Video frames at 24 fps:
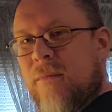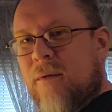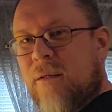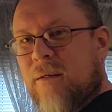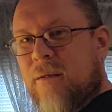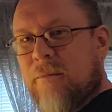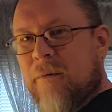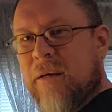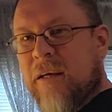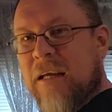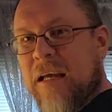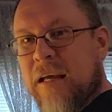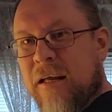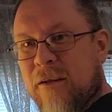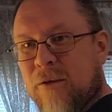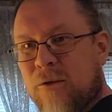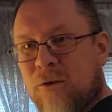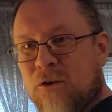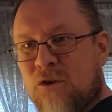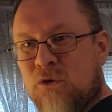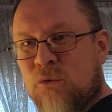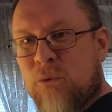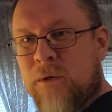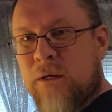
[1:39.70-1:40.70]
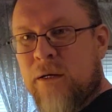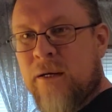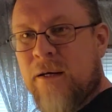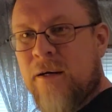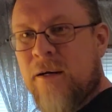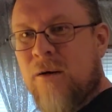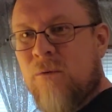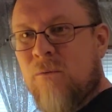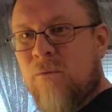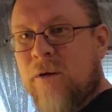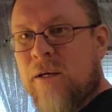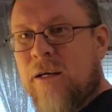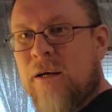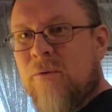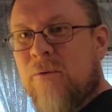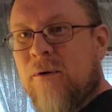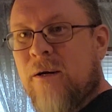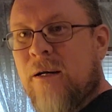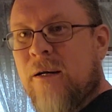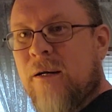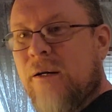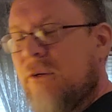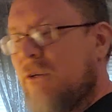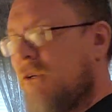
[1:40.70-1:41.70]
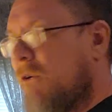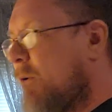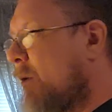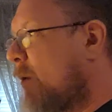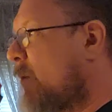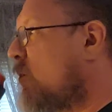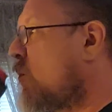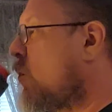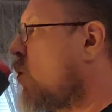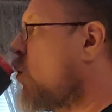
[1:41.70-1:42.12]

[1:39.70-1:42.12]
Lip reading: Let me get a little swig here and we'll get right into it.